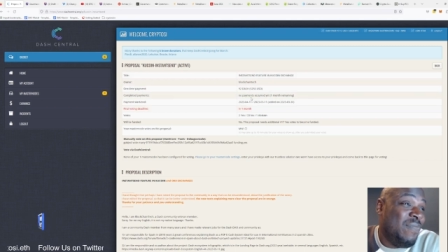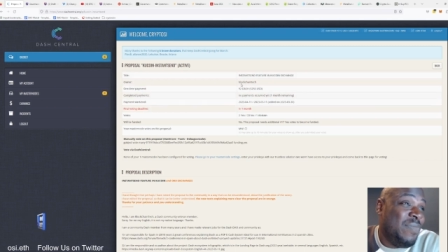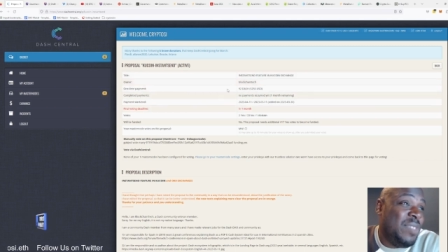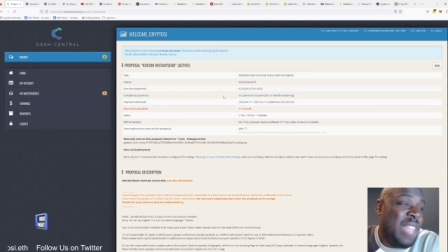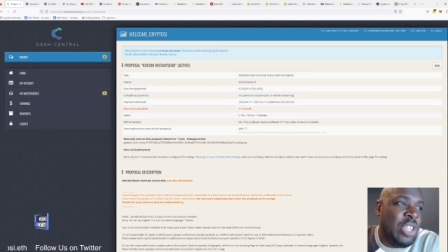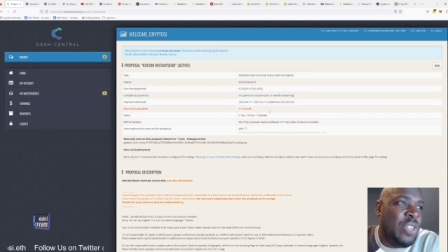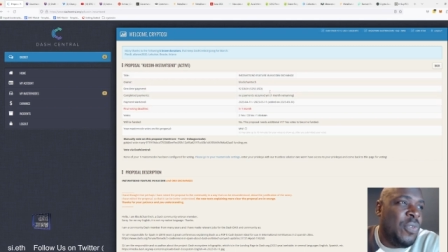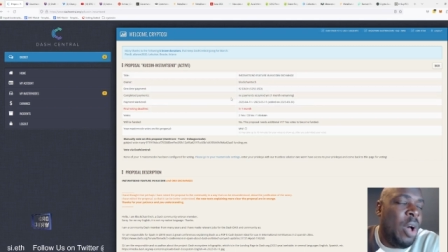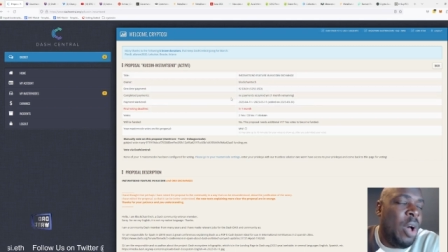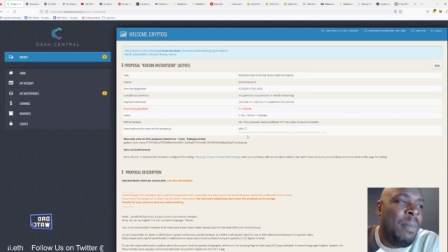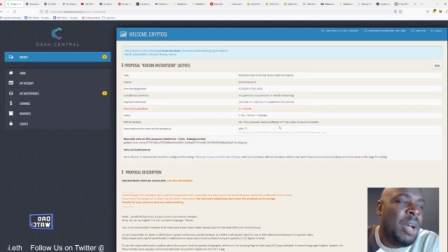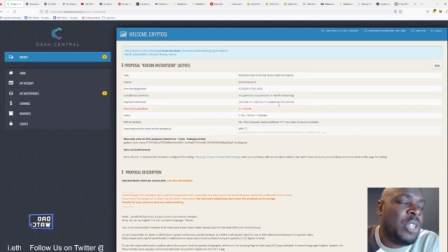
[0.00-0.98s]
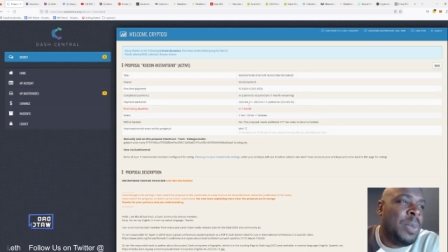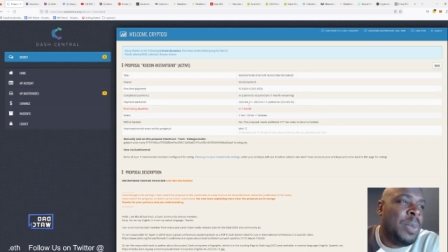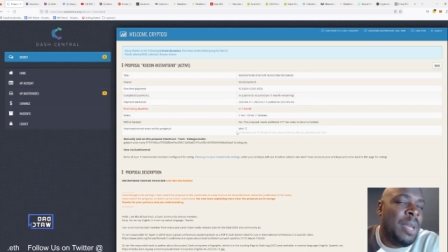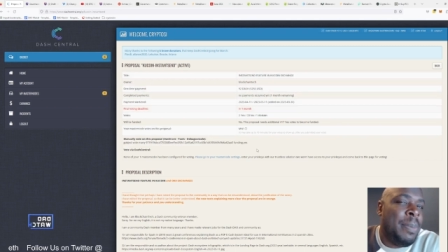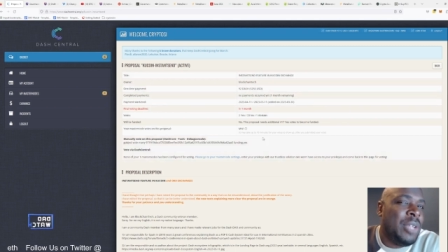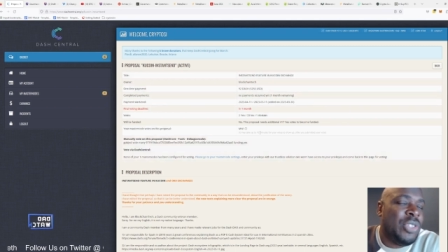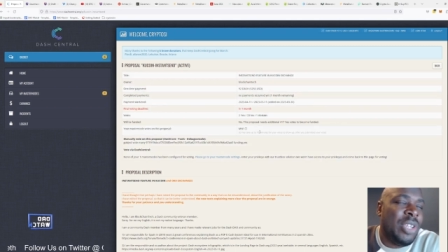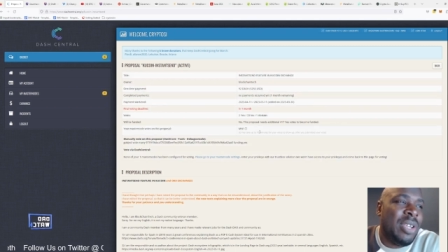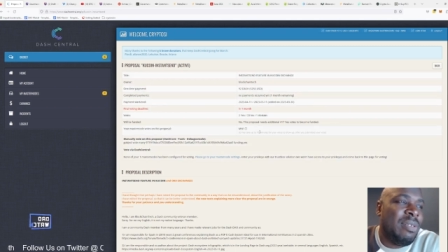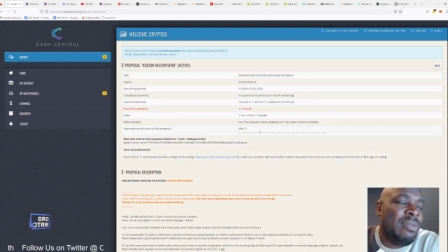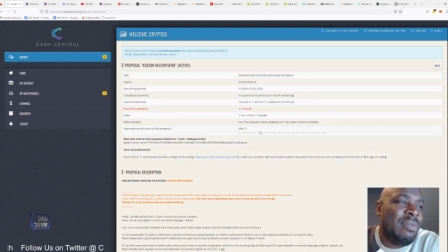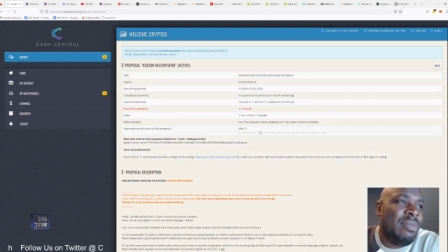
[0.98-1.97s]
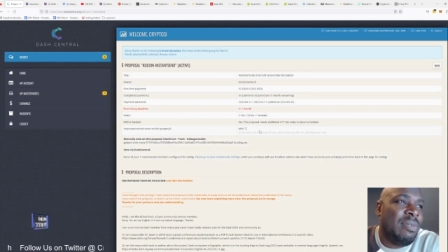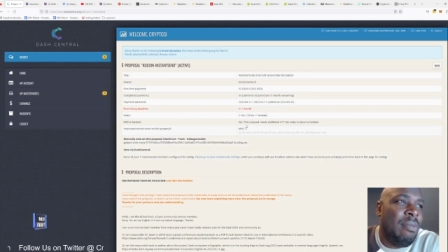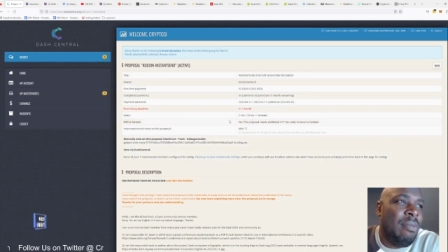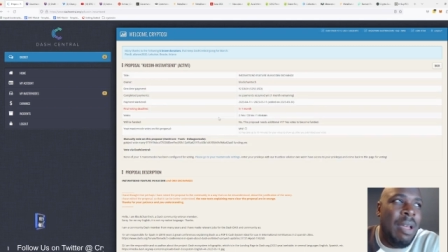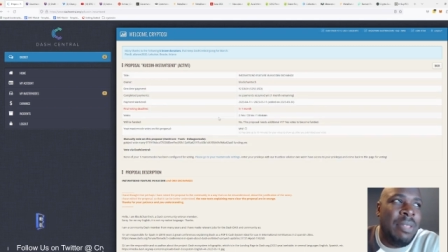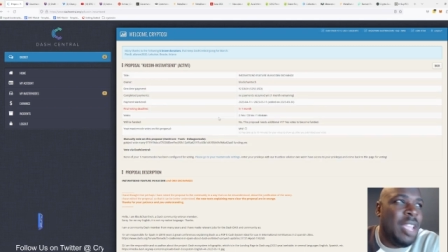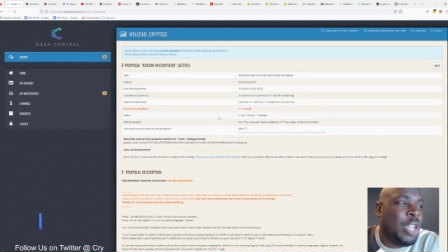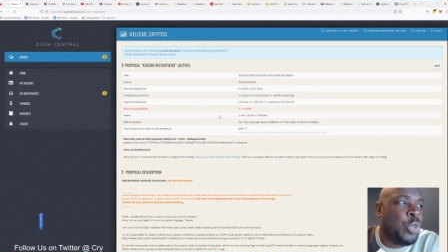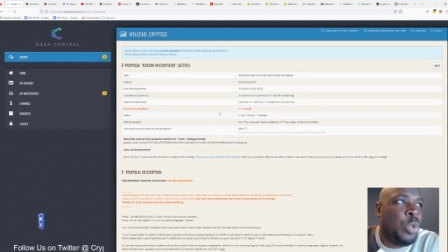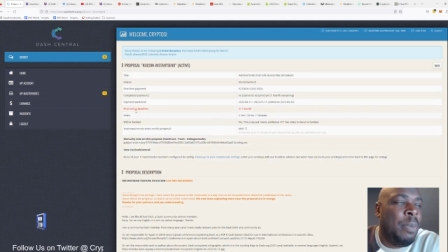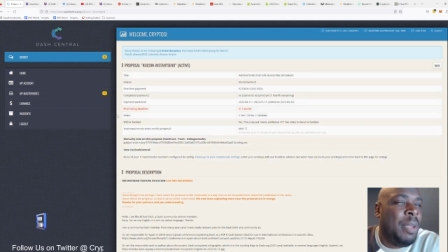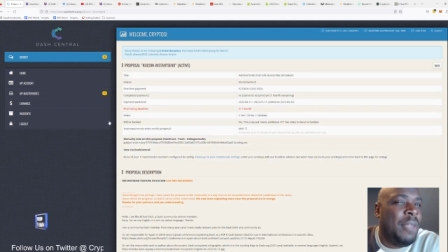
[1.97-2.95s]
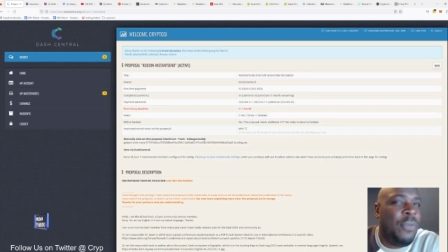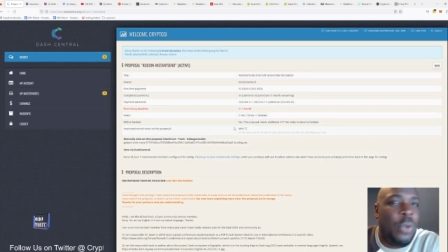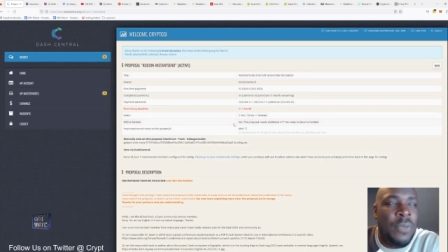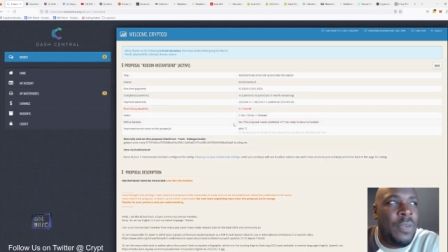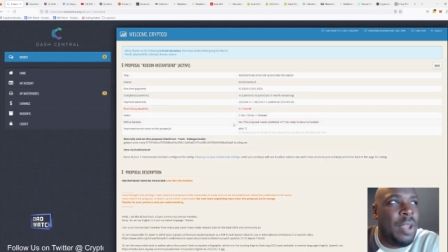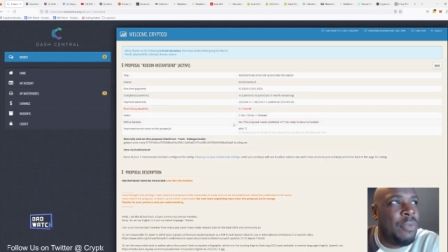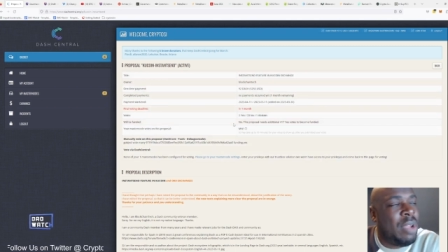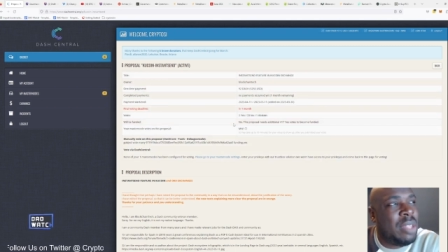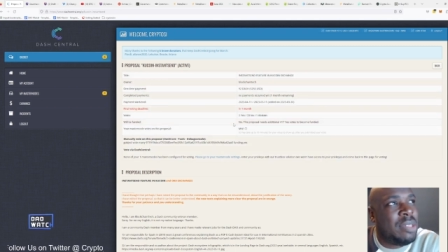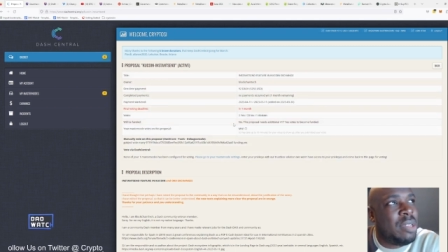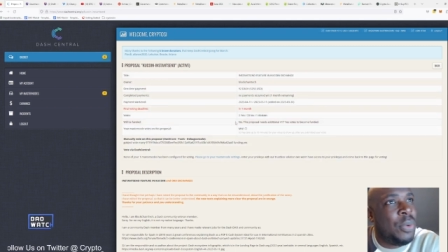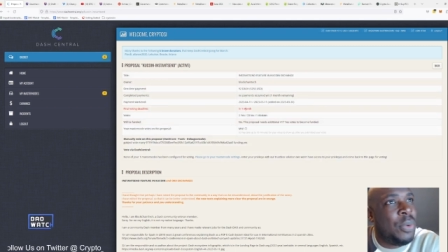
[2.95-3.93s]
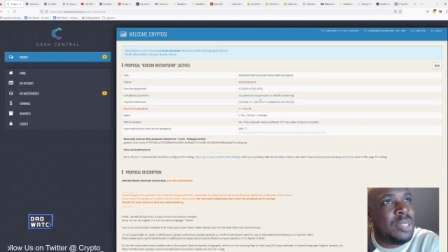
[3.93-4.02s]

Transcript: Dash have got a much bigger budget, and Dash wouldn't pay forty-five grand to go onto